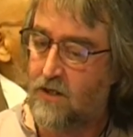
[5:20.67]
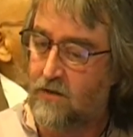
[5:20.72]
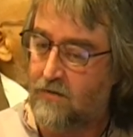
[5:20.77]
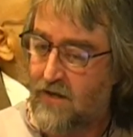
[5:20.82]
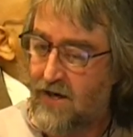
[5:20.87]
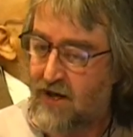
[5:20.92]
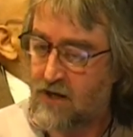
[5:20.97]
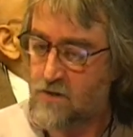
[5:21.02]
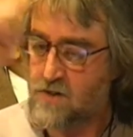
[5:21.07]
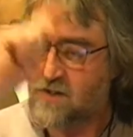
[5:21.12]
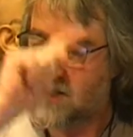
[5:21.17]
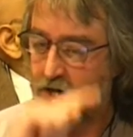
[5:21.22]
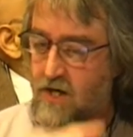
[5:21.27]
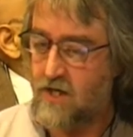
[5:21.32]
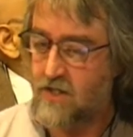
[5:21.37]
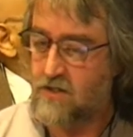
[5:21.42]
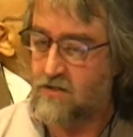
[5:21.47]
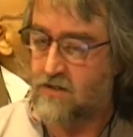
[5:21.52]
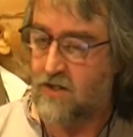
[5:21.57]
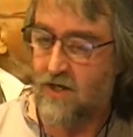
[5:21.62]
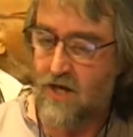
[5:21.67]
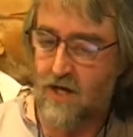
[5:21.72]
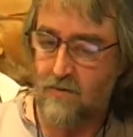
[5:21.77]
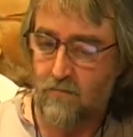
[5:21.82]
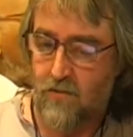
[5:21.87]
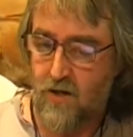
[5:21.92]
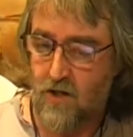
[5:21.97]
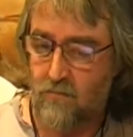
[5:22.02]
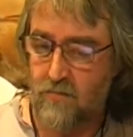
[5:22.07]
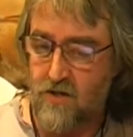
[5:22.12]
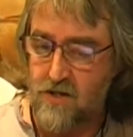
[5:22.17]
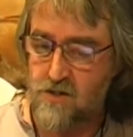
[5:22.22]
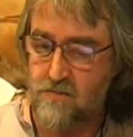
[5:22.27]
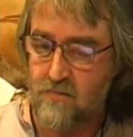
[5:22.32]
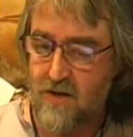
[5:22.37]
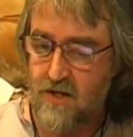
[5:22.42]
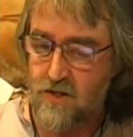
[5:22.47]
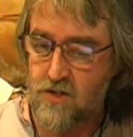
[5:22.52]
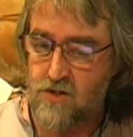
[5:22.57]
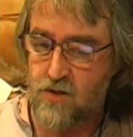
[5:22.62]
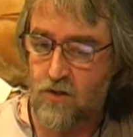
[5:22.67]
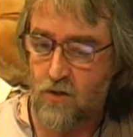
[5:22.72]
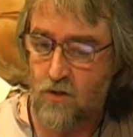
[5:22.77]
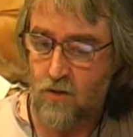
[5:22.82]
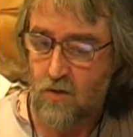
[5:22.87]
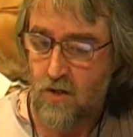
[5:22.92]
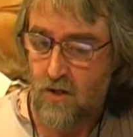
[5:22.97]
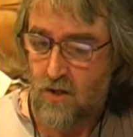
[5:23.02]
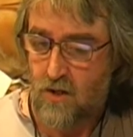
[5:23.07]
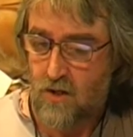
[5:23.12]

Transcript: the outside, the light bulb, is meant to